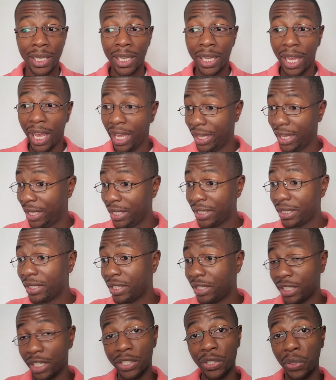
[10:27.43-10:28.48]
and this is
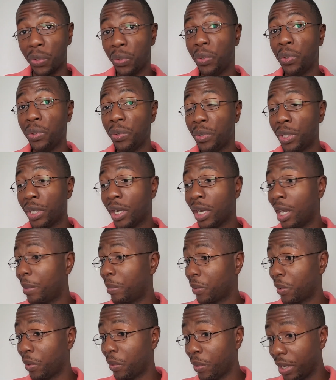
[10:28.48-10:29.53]
just who I'm
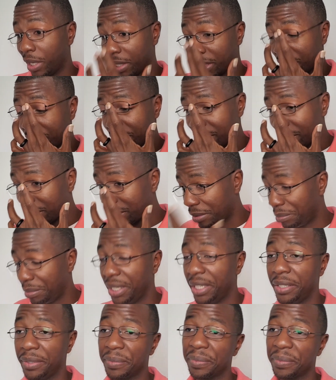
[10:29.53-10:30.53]
going to be.